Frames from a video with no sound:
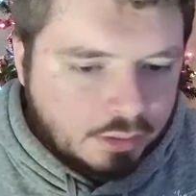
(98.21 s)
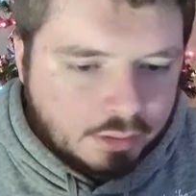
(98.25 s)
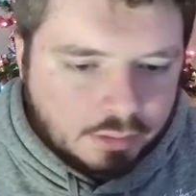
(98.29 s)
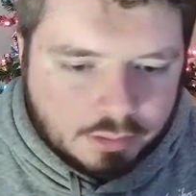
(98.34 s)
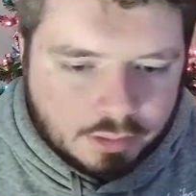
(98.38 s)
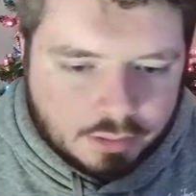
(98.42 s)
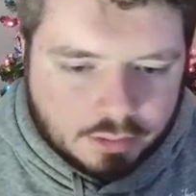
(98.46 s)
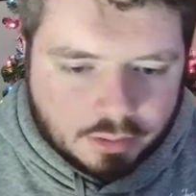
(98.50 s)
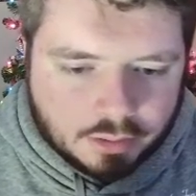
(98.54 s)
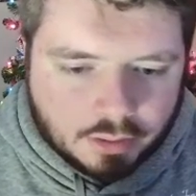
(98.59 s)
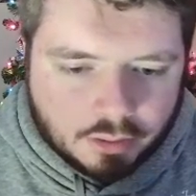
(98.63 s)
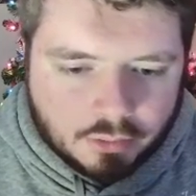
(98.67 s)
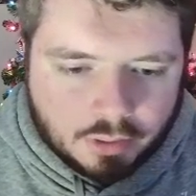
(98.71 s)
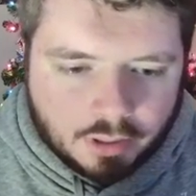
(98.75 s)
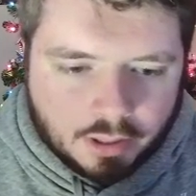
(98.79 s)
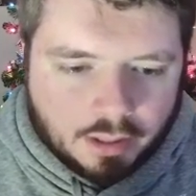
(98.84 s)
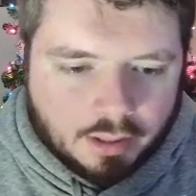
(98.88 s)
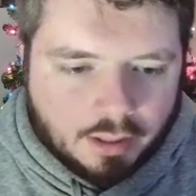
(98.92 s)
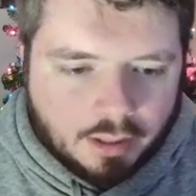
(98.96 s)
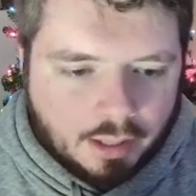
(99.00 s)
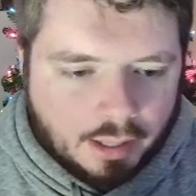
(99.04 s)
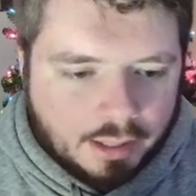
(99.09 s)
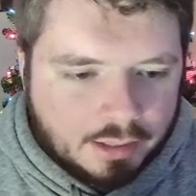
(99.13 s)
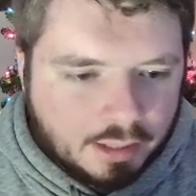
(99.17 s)
you know,
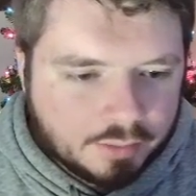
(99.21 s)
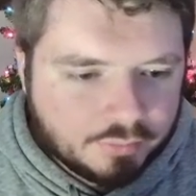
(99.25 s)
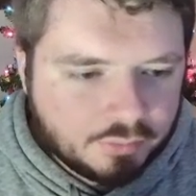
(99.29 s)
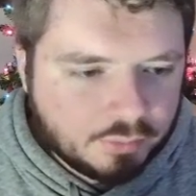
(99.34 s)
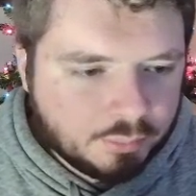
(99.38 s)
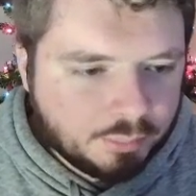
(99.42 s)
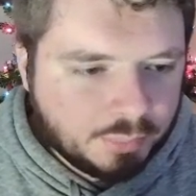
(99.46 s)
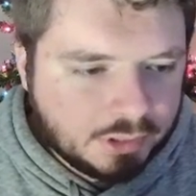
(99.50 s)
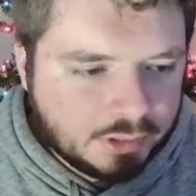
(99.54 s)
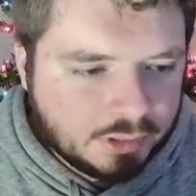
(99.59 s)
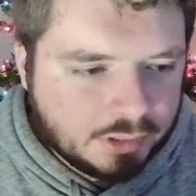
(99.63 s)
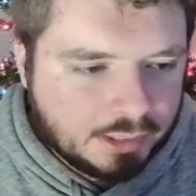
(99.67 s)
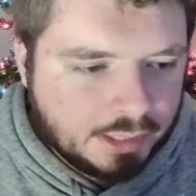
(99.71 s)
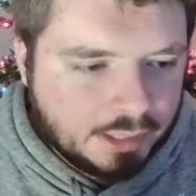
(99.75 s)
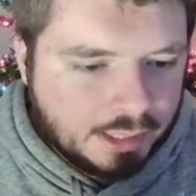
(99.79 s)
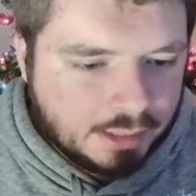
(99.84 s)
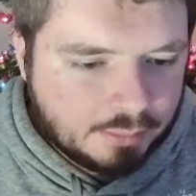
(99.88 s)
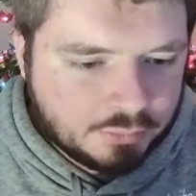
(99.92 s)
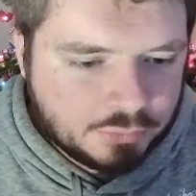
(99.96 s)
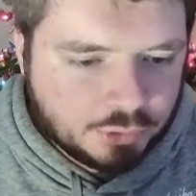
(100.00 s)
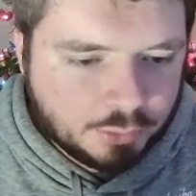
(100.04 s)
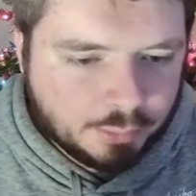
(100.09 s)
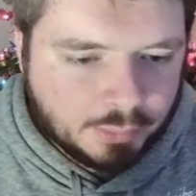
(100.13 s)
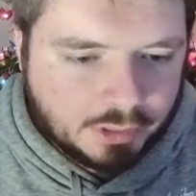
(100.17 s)
I haven't beaten the
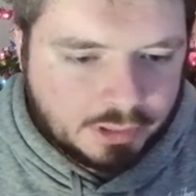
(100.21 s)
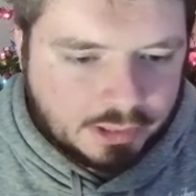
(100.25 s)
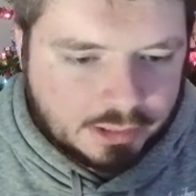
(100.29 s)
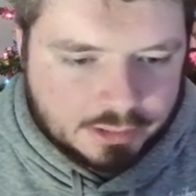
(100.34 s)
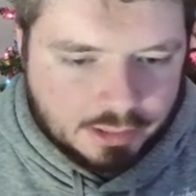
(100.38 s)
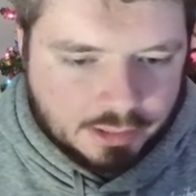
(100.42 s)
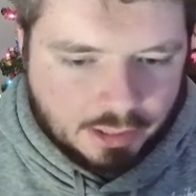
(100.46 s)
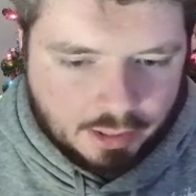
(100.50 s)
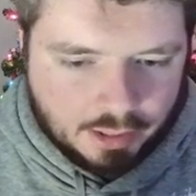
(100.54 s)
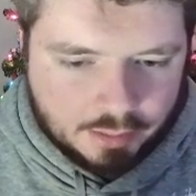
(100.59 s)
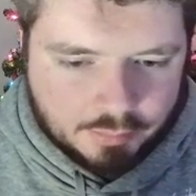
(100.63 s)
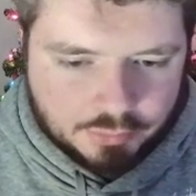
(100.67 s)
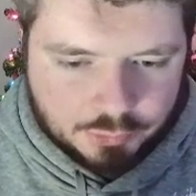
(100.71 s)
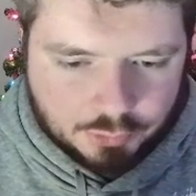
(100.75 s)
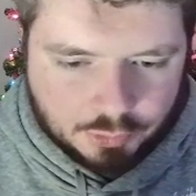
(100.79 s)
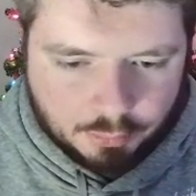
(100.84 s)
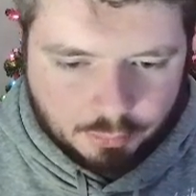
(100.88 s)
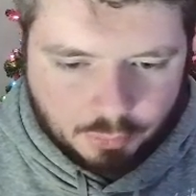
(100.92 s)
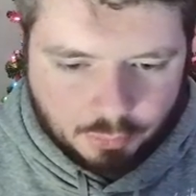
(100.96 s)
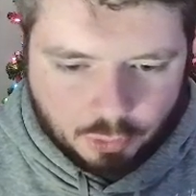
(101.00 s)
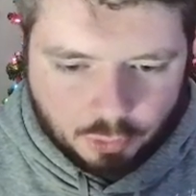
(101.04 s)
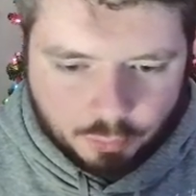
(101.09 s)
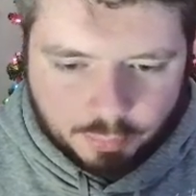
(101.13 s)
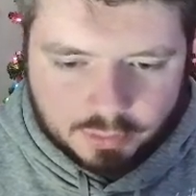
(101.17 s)
game too many times, so I'm
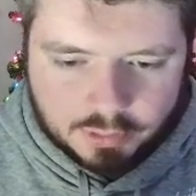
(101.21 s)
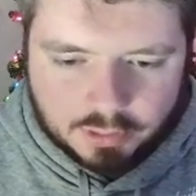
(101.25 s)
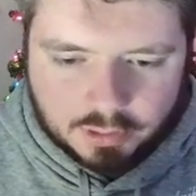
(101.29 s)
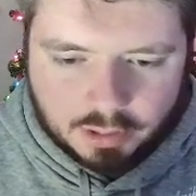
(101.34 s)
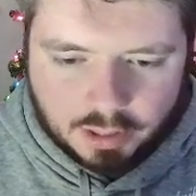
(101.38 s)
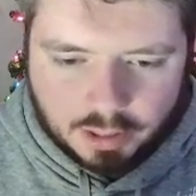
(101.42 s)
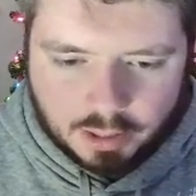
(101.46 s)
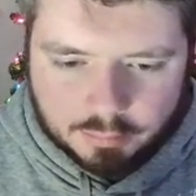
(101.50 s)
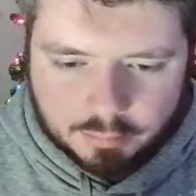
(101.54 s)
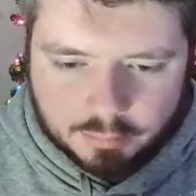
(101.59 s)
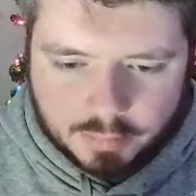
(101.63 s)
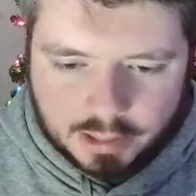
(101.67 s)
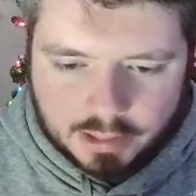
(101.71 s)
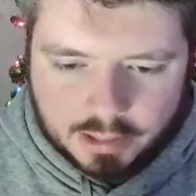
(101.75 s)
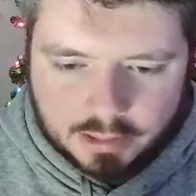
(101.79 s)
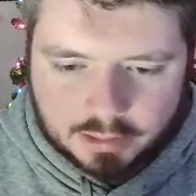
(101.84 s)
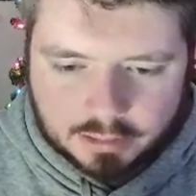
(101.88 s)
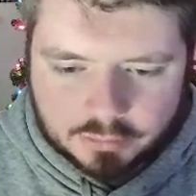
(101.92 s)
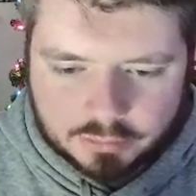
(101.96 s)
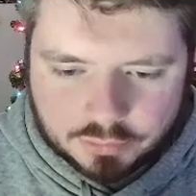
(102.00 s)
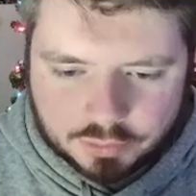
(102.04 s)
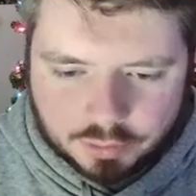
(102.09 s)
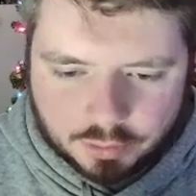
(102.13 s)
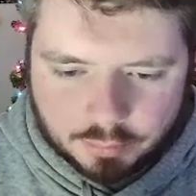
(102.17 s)
hoping I'm
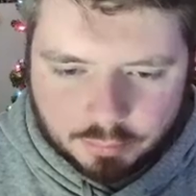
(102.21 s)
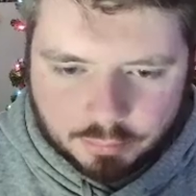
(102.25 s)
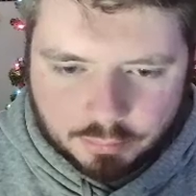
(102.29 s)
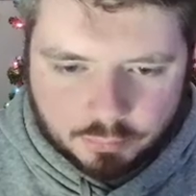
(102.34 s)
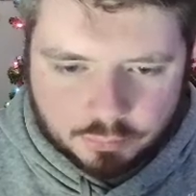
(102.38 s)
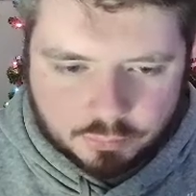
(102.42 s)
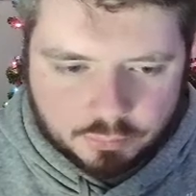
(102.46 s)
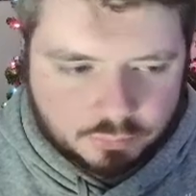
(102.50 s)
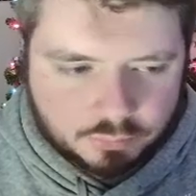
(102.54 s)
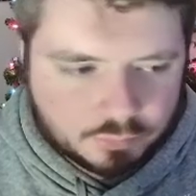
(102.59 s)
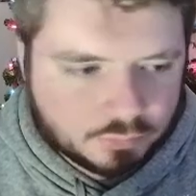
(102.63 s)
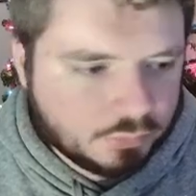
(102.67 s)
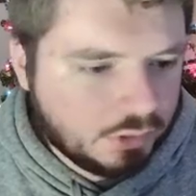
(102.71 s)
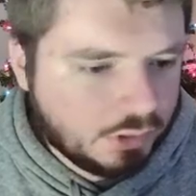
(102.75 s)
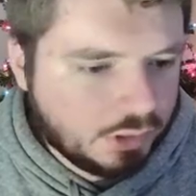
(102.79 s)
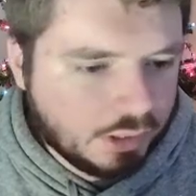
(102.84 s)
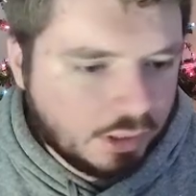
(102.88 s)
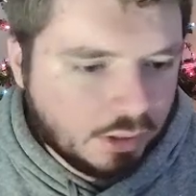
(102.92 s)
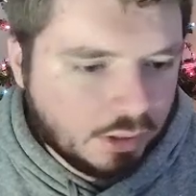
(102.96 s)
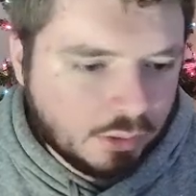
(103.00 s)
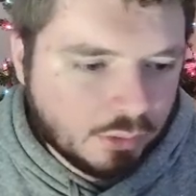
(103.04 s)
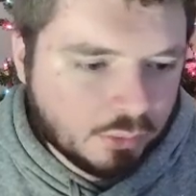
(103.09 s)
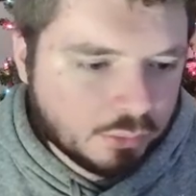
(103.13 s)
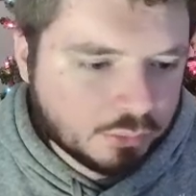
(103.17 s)
making some, you
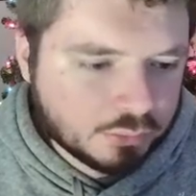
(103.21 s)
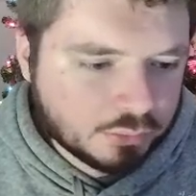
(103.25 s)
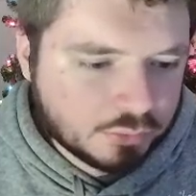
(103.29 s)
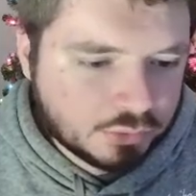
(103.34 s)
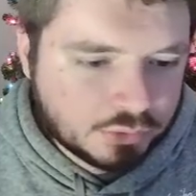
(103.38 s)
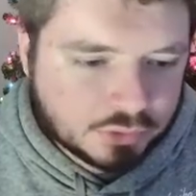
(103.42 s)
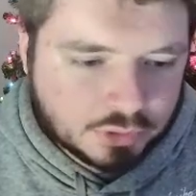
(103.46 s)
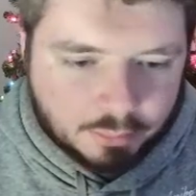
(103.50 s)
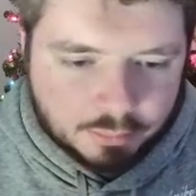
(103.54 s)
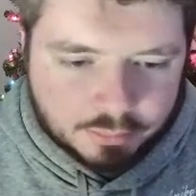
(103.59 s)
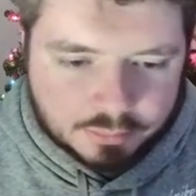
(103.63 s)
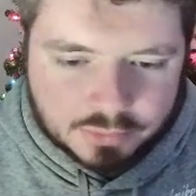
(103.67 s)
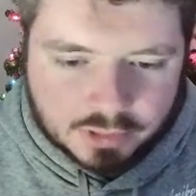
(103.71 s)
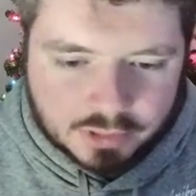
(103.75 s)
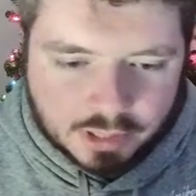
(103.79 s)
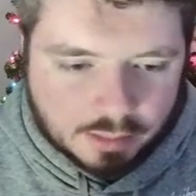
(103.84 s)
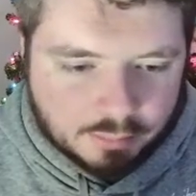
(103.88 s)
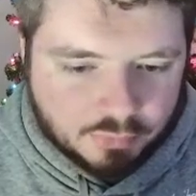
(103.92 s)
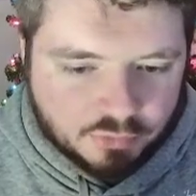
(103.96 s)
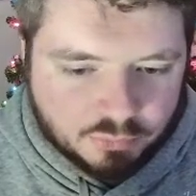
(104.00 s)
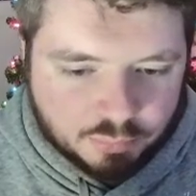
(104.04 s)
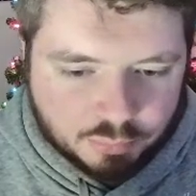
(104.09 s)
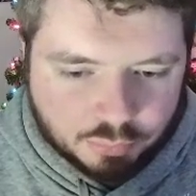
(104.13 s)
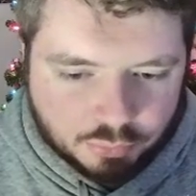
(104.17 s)
know, some
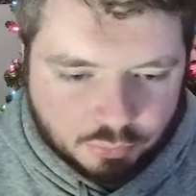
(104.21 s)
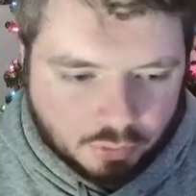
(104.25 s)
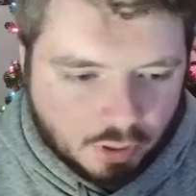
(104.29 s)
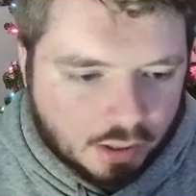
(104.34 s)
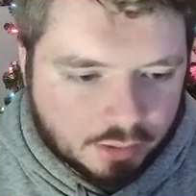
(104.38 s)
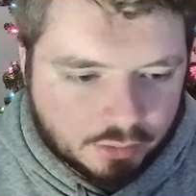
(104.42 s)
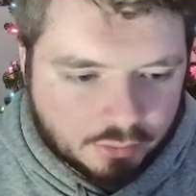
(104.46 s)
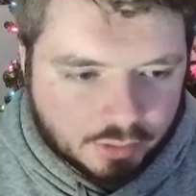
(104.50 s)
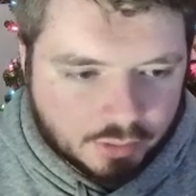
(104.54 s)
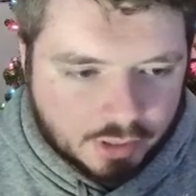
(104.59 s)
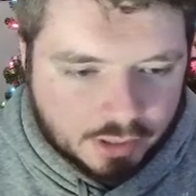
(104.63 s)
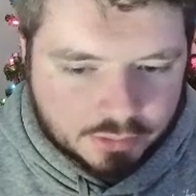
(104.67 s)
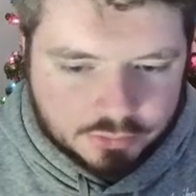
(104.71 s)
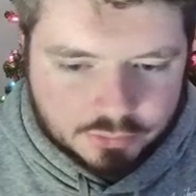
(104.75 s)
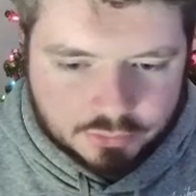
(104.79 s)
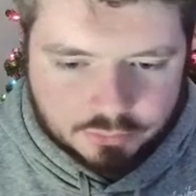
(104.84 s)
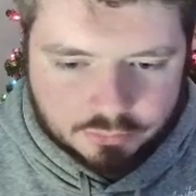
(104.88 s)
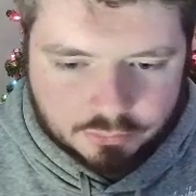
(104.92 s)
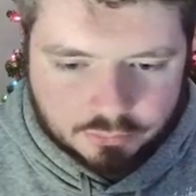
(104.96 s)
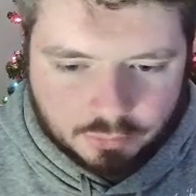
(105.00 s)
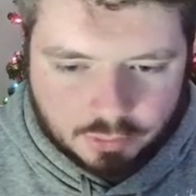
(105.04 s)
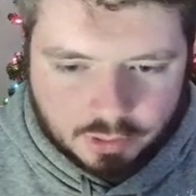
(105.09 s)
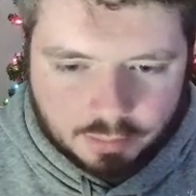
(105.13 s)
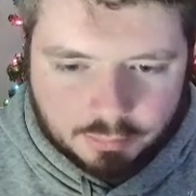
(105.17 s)
type of progress.
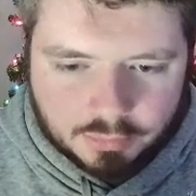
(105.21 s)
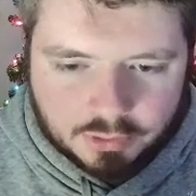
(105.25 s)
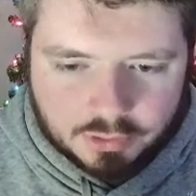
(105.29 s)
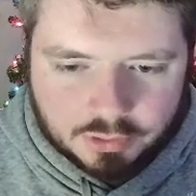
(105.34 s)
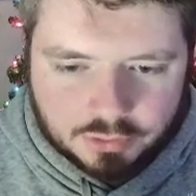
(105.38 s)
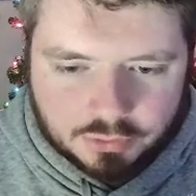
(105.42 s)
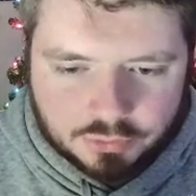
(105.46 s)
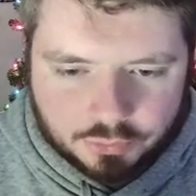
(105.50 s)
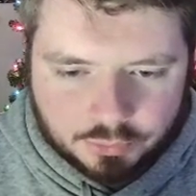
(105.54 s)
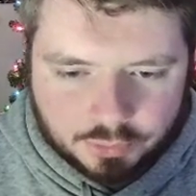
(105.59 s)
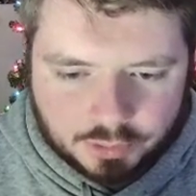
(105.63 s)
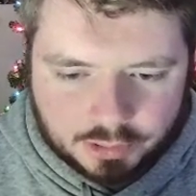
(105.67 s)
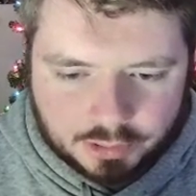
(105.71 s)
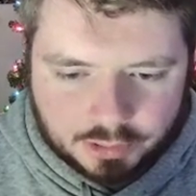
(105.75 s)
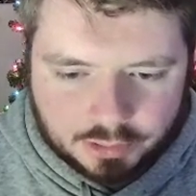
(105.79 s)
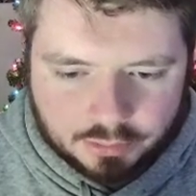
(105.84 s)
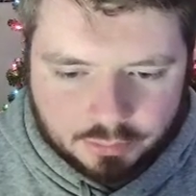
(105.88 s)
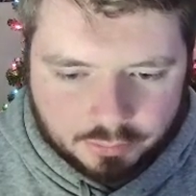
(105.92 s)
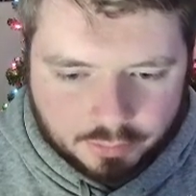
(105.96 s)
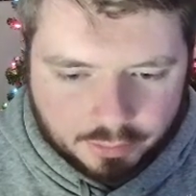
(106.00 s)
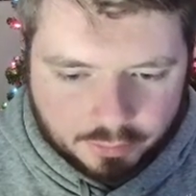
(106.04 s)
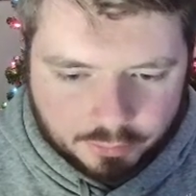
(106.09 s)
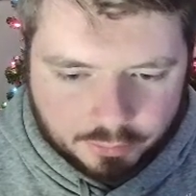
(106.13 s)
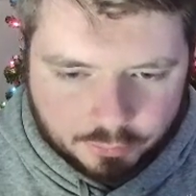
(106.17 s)
What I'm going to do here,
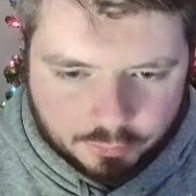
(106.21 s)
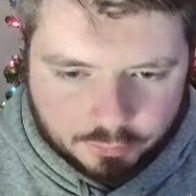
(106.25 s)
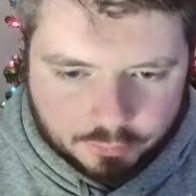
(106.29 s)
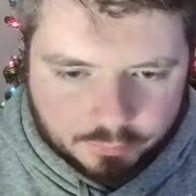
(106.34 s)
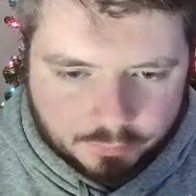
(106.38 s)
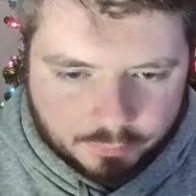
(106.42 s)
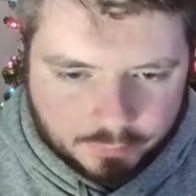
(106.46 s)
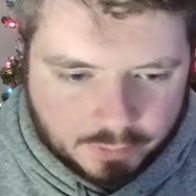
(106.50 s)
though,